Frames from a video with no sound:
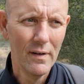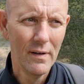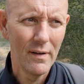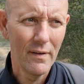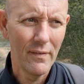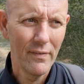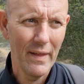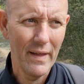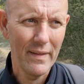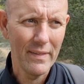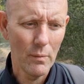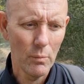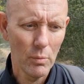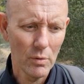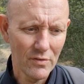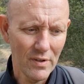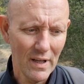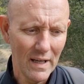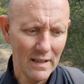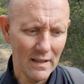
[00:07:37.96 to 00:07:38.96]
that they will
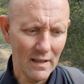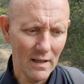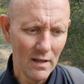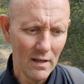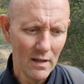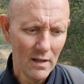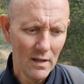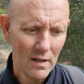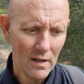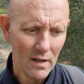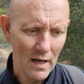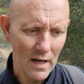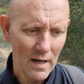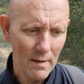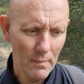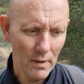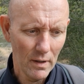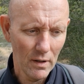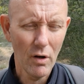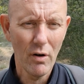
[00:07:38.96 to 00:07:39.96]
take
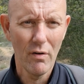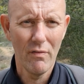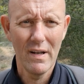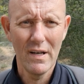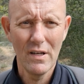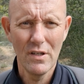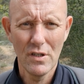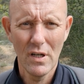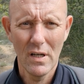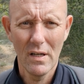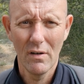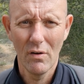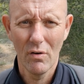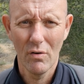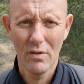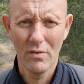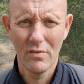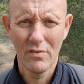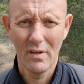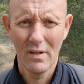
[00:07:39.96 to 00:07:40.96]
um, a lot of energy in
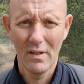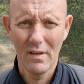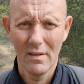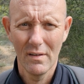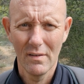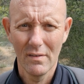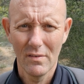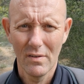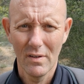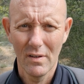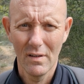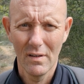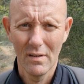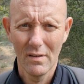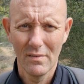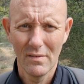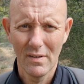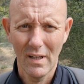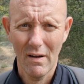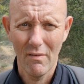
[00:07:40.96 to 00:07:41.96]
order to to
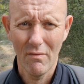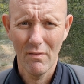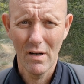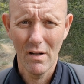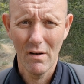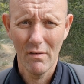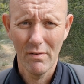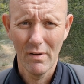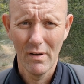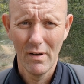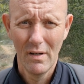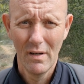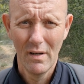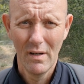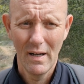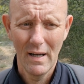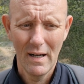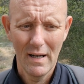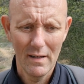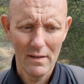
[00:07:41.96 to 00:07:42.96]
to get rid of,
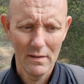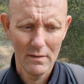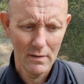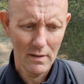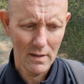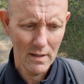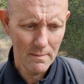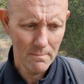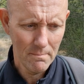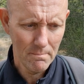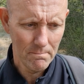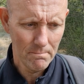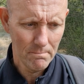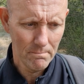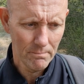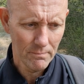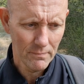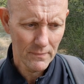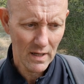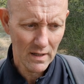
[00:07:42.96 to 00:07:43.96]
and um,
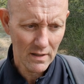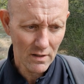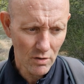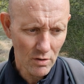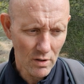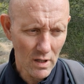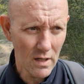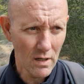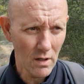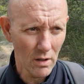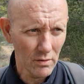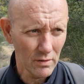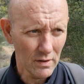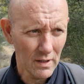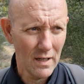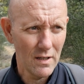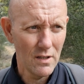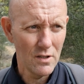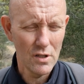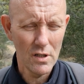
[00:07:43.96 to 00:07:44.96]
yeah, you need all the
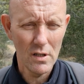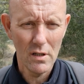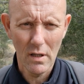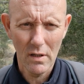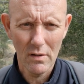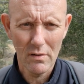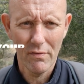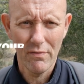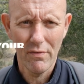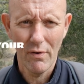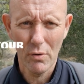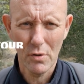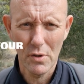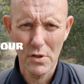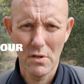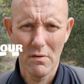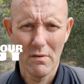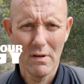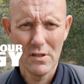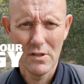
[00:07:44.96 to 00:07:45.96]
energy. You need to
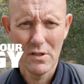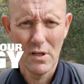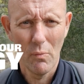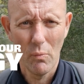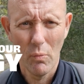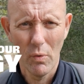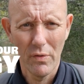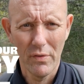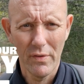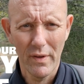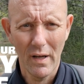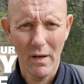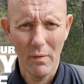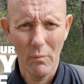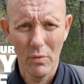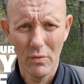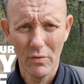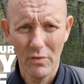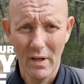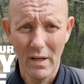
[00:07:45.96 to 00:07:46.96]
focus your energy on one thing at
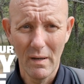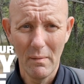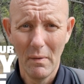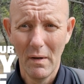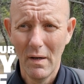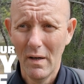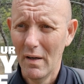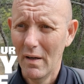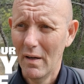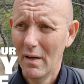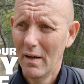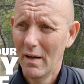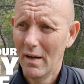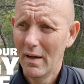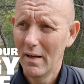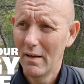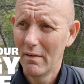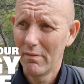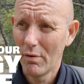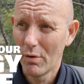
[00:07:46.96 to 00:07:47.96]
one time,
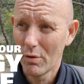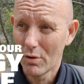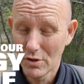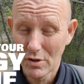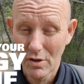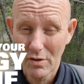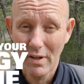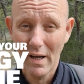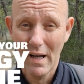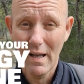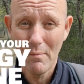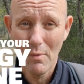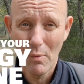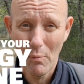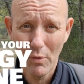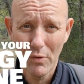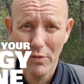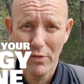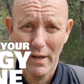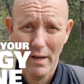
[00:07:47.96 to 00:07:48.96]
uh, focus your time on
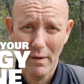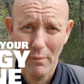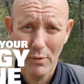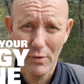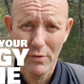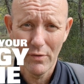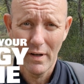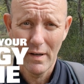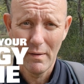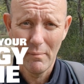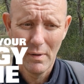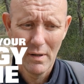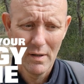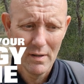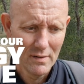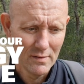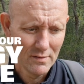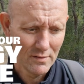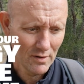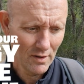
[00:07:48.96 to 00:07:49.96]
one thing at one time.
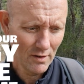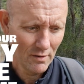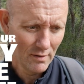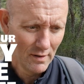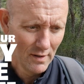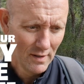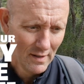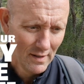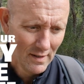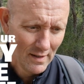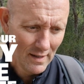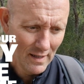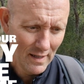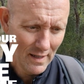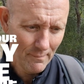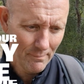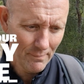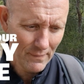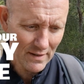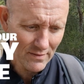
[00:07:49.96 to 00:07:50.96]
So
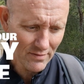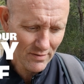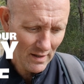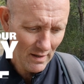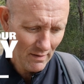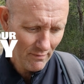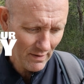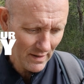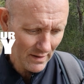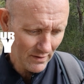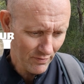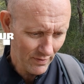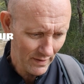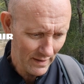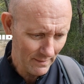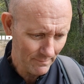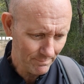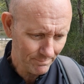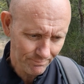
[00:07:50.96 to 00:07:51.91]
um, that's the advice for that.